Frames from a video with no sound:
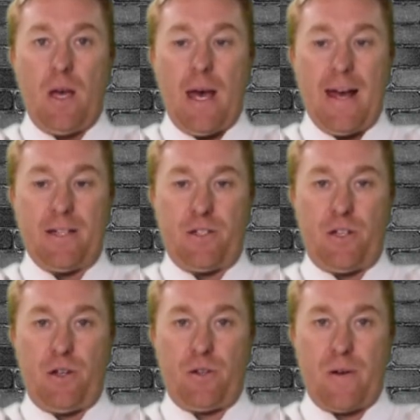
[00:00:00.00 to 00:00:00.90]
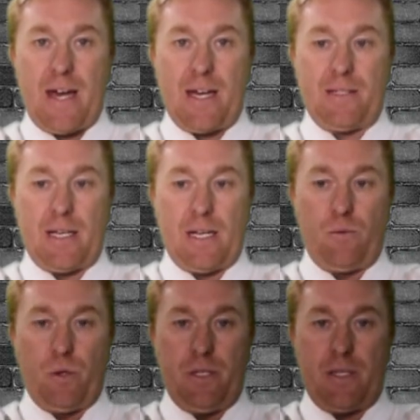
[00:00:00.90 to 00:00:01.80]
and to turn your hands
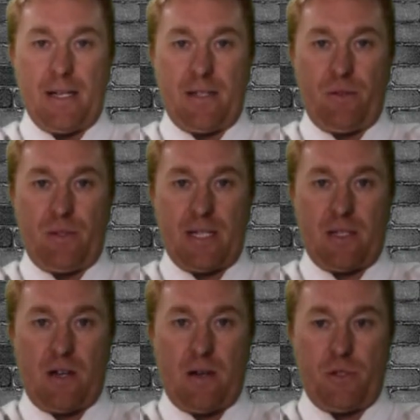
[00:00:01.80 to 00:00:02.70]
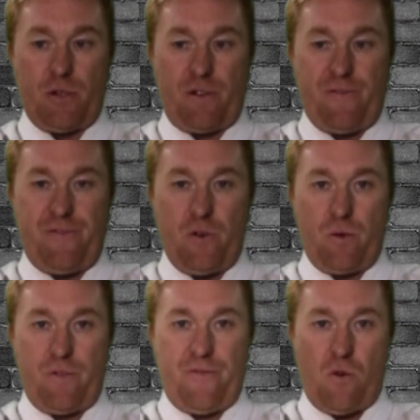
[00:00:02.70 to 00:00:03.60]
inwards until such time as you can feel
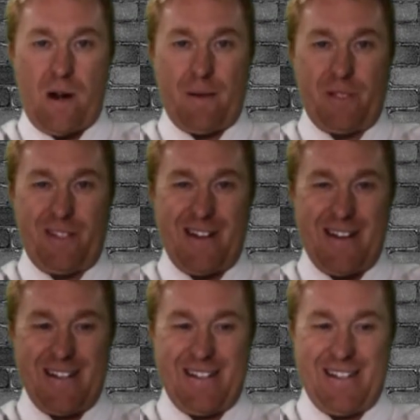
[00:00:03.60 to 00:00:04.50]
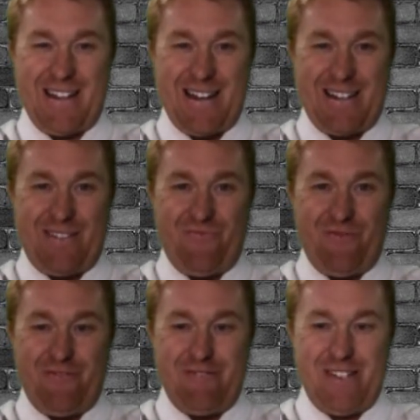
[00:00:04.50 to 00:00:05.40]
your forearms start to
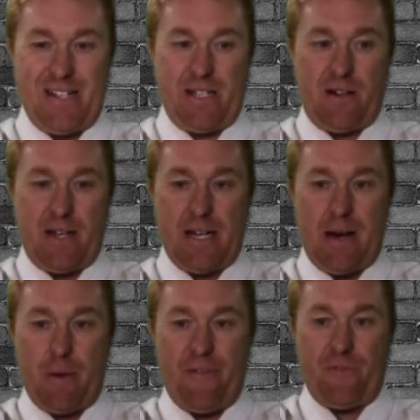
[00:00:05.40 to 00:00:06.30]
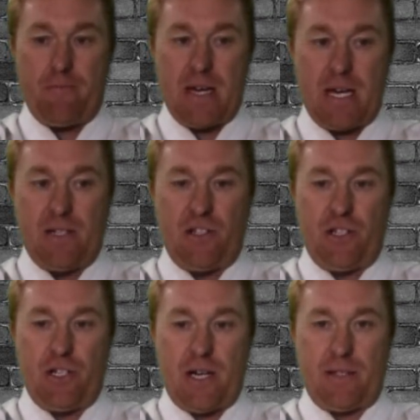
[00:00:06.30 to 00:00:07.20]
really tighten up. And for me, it's
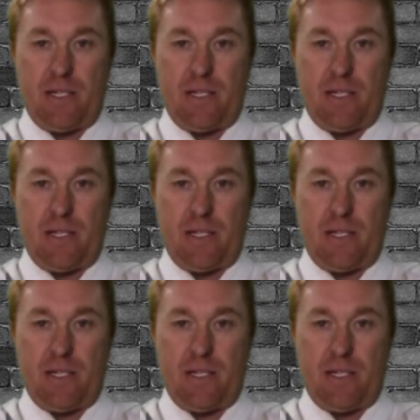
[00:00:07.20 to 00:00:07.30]
just